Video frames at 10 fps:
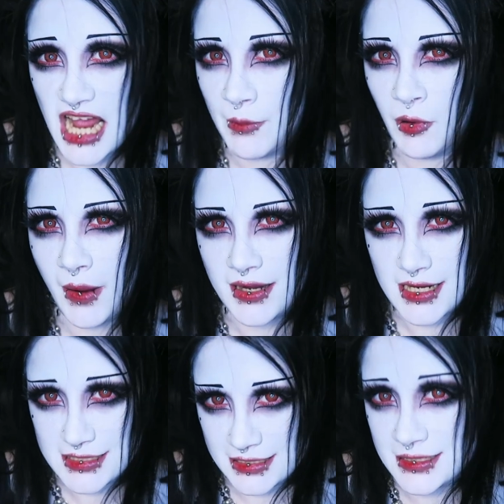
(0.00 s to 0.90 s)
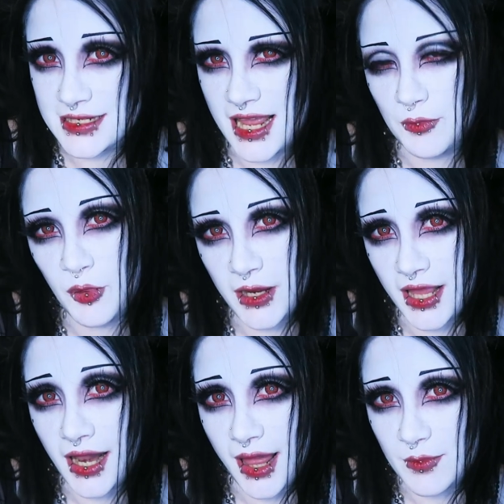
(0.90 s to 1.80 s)
time around, I didn't get
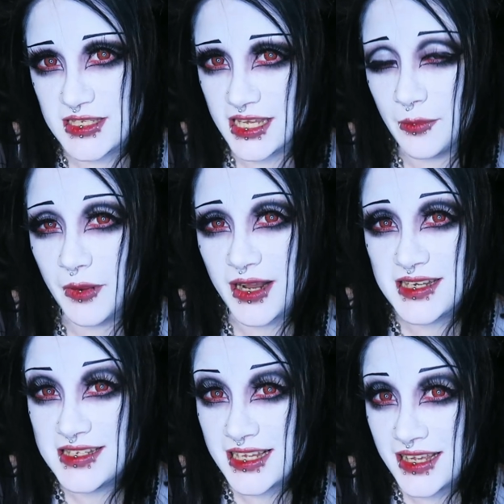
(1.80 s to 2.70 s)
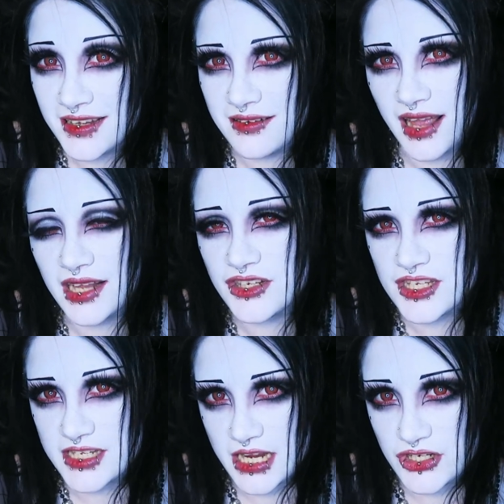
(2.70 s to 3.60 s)
preeclampsia, but I did get
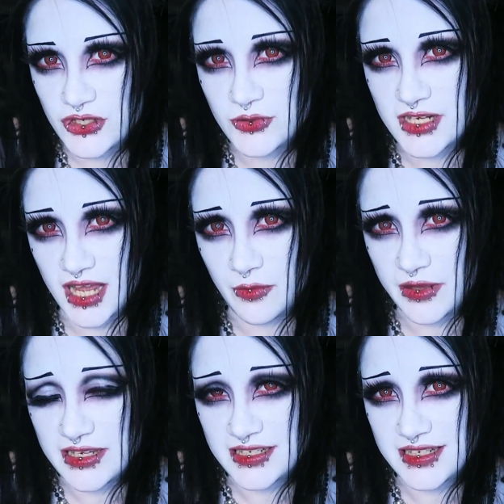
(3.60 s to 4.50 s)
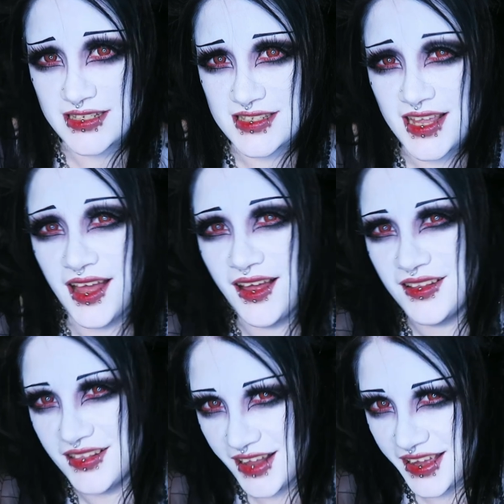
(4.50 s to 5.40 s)
gestational diabetes.
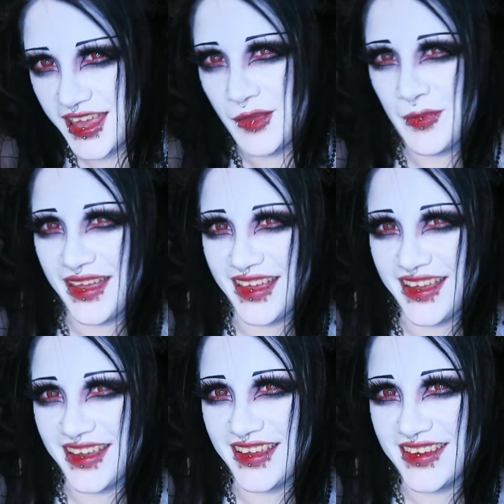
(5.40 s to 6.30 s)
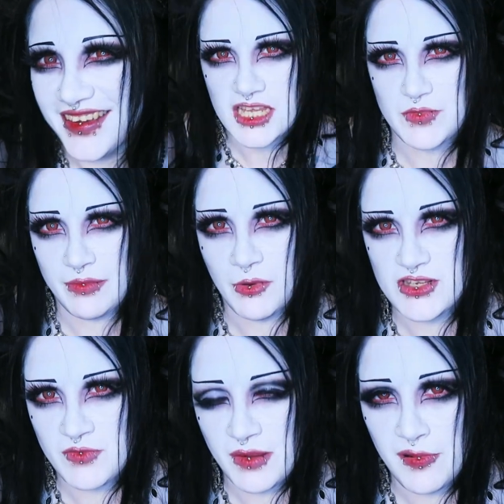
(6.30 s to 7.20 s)
Lucky me. I spent
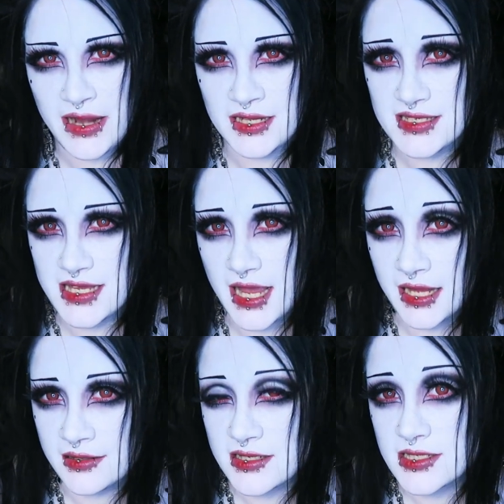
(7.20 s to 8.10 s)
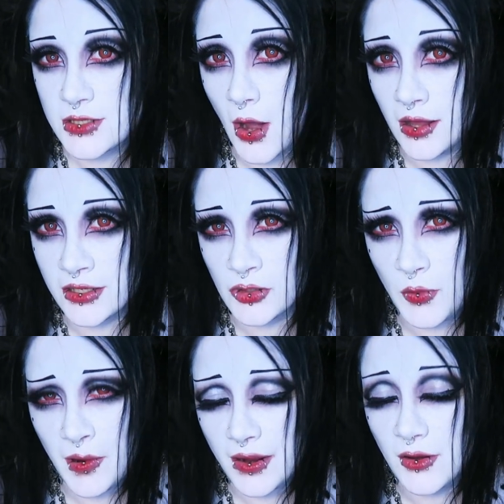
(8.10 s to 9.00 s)
most of my pregnancy in Scotland,
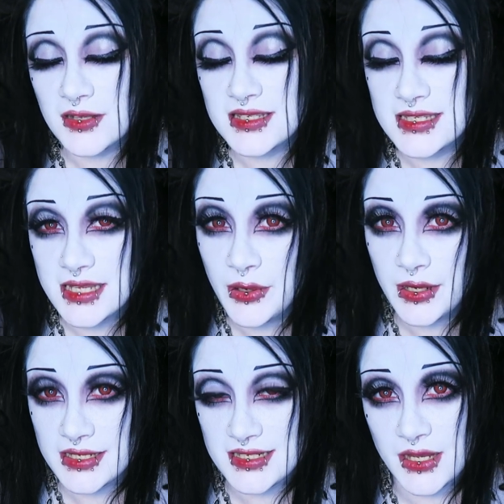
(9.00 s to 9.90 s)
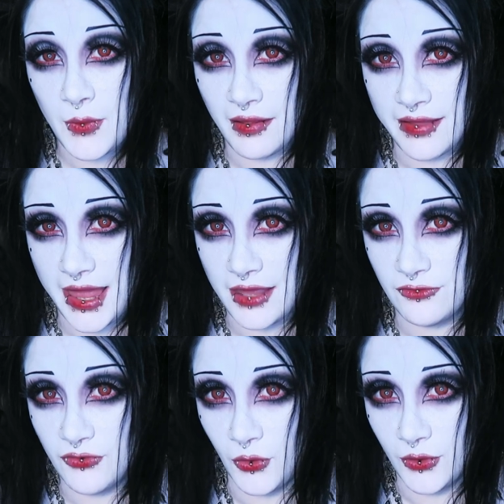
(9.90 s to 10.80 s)
where I got seriously well cared
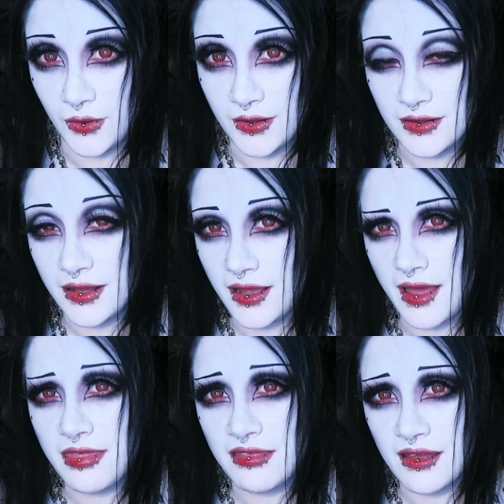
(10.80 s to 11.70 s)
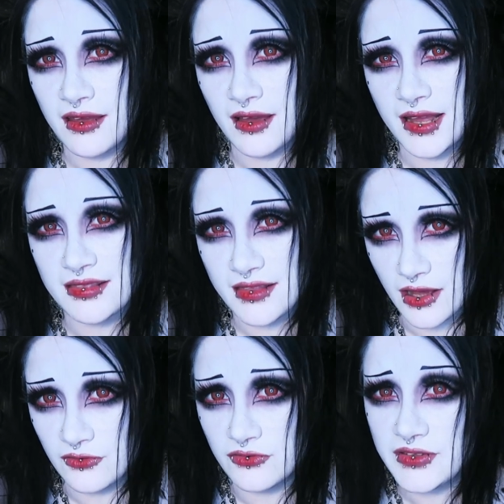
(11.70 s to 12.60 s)
for. Like, I think I
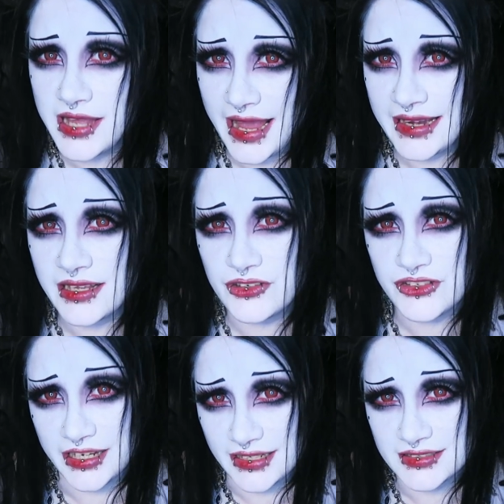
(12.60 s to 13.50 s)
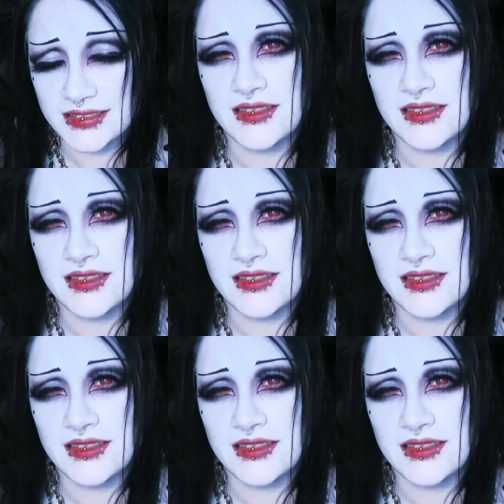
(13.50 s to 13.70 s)
love the NHS.